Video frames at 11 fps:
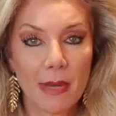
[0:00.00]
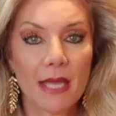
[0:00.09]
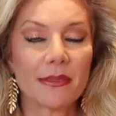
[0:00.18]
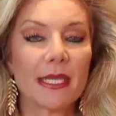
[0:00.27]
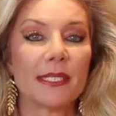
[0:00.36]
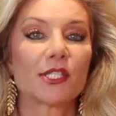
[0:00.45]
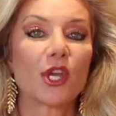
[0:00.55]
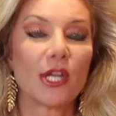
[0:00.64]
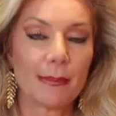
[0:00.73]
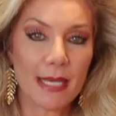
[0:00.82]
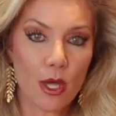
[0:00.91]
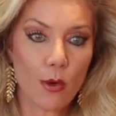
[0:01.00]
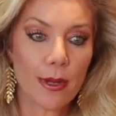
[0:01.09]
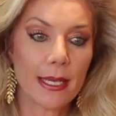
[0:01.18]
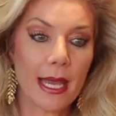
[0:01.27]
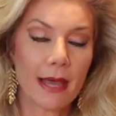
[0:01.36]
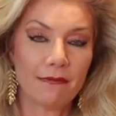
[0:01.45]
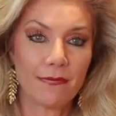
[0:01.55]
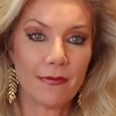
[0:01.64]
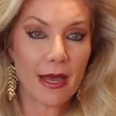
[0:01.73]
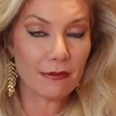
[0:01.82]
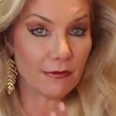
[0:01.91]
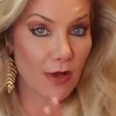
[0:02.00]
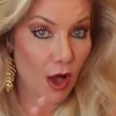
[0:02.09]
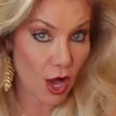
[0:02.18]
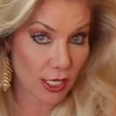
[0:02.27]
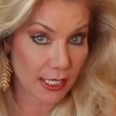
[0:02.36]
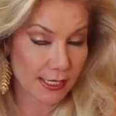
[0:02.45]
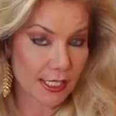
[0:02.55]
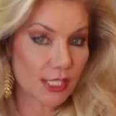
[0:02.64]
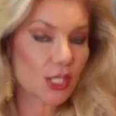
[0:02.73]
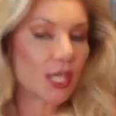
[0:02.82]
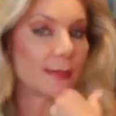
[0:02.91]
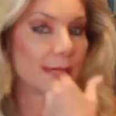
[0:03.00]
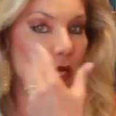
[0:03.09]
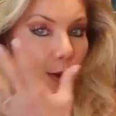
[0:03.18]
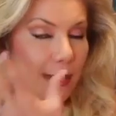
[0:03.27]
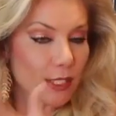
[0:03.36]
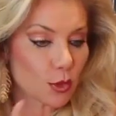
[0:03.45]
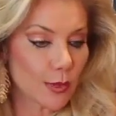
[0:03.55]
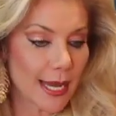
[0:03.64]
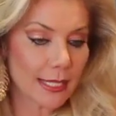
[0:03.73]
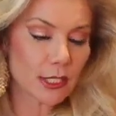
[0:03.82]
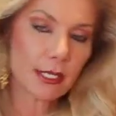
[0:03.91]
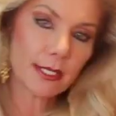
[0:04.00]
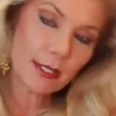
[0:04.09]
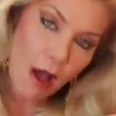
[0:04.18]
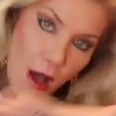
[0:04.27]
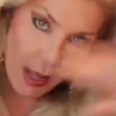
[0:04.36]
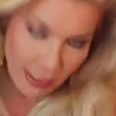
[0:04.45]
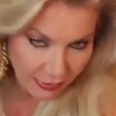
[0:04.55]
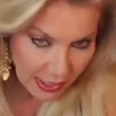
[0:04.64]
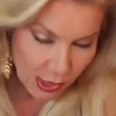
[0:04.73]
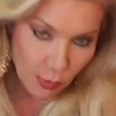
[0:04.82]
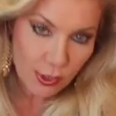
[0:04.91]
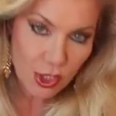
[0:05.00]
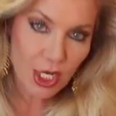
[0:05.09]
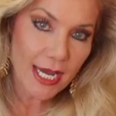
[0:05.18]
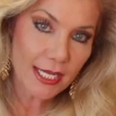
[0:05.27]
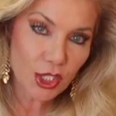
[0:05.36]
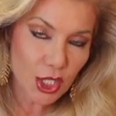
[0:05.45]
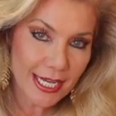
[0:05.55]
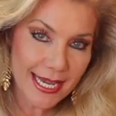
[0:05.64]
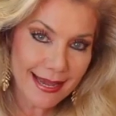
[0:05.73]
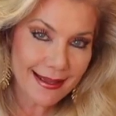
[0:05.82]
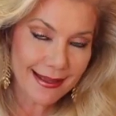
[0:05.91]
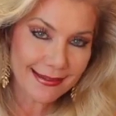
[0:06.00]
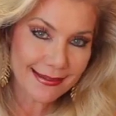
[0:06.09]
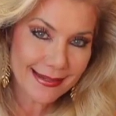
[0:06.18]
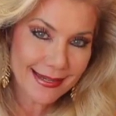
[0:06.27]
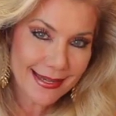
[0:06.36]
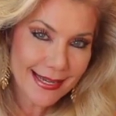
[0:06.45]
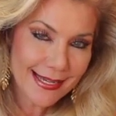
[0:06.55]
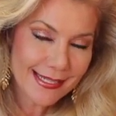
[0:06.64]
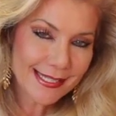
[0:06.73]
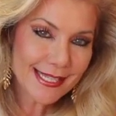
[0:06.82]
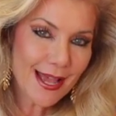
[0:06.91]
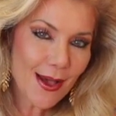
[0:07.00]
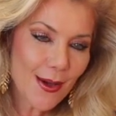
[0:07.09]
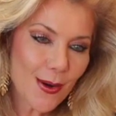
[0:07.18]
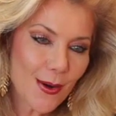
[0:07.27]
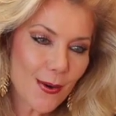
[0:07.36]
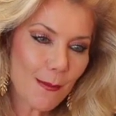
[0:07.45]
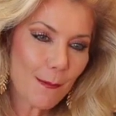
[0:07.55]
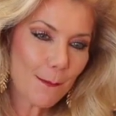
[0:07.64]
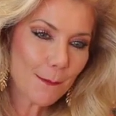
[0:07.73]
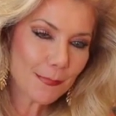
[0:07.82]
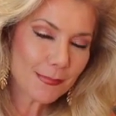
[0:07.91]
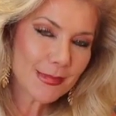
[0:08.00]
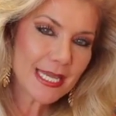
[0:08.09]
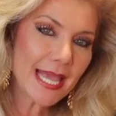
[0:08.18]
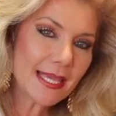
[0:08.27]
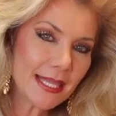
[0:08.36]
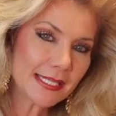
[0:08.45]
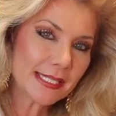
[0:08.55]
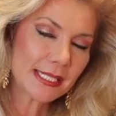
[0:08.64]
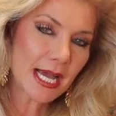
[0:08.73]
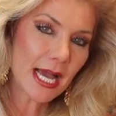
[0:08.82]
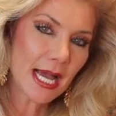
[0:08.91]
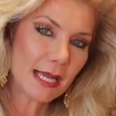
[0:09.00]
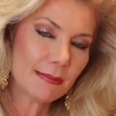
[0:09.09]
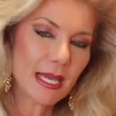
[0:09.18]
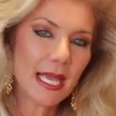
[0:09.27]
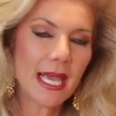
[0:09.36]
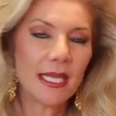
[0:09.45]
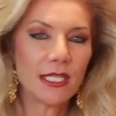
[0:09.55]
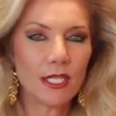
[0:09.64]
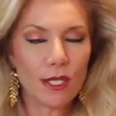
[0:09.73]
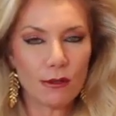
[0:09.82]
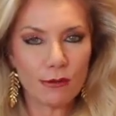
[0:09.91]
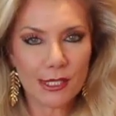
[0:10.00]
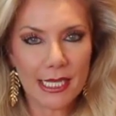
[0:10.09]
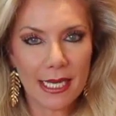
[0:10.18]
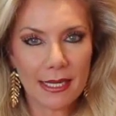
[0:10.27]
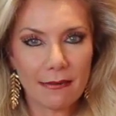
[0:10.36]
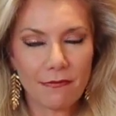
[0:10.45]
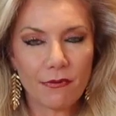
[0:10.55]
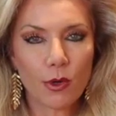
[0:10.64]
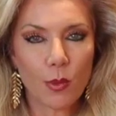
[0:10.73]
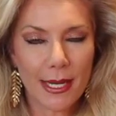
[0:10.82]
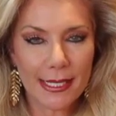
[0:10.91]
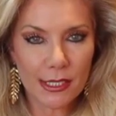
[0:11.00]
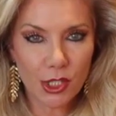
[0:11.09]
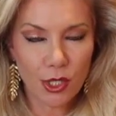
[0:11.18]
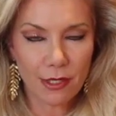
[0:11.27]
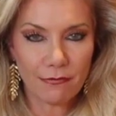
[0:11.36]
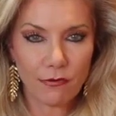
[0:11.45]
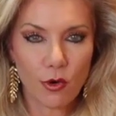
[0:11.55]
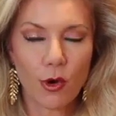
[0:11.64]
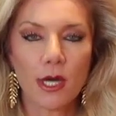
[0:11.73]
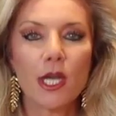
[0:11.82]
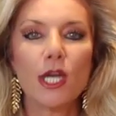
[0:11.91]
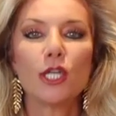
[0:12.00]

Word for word: month, it's going to be going of August, it's going to be going direct, and all of this will change again. So take this time and use it for what it's good for,